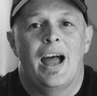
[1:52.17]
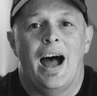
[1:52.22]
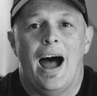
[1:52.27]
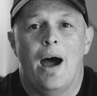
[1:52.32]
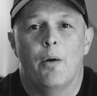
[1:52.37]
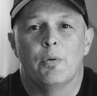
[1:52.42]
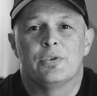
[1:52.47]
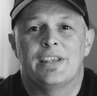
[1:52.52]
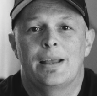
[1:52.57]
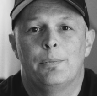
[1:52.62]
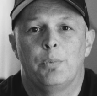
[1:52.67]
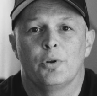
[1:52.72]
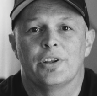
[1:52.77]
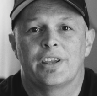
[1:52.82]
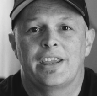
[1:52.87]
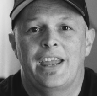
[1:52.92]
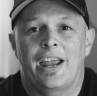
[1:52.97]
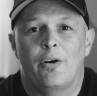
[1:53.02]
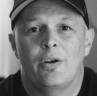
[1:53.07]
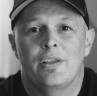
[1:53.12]
I was able to
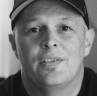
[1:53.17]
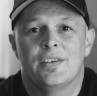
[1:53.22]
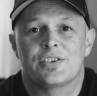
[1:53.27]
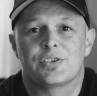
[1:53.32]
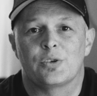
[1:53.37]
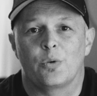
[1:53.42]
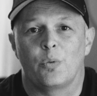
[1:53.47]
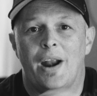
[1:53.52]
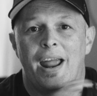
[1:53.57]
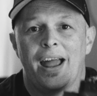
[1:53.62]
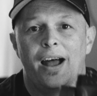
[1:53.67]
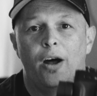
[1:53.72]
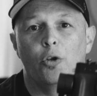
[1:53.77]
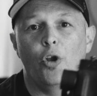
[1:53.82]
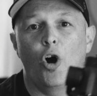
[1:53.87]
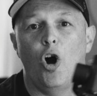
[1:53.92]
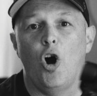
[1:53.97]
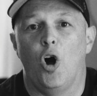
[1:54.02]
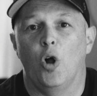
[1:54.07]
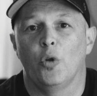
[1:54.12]
carry this around
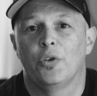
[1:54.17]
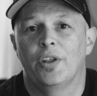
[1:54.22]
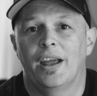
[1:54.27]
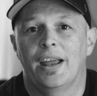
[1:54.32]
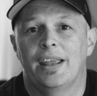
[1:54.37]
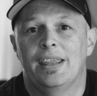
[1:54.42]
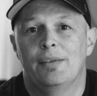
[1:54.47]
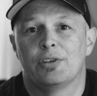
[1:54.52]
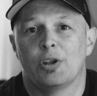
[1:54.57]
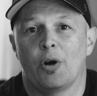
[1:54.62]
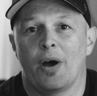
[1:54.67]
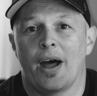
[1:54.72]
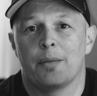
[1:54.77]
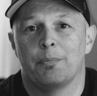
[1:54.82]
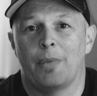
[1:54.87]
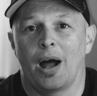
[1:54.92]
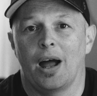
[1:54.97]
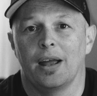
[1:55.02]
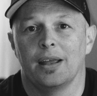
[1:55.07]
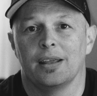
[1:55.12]
all day, even though I had
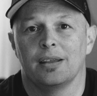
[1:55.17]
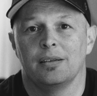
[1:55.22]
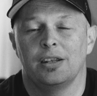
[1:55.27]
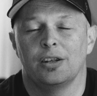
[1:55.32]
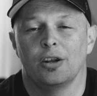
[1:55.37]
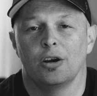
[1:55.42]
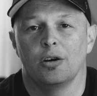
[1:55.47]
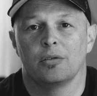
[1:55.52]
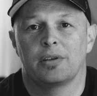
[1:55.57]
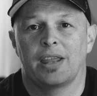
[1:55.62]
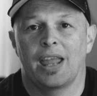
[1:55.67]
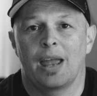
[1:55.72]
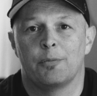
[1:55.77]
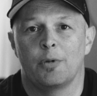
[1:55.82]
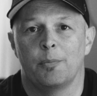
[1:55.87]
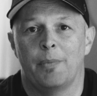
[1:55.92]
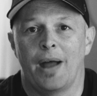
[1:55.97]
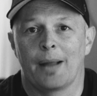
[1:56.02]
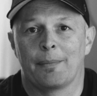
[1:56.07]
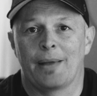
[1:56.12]
my
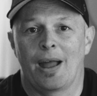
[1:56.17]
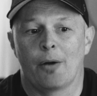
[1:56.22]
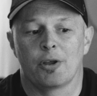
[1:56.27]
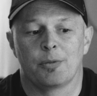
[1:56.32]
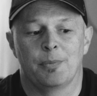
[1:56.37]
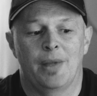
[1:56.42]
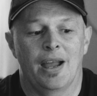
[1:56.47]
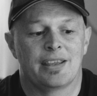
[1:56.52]
camera backpack with me.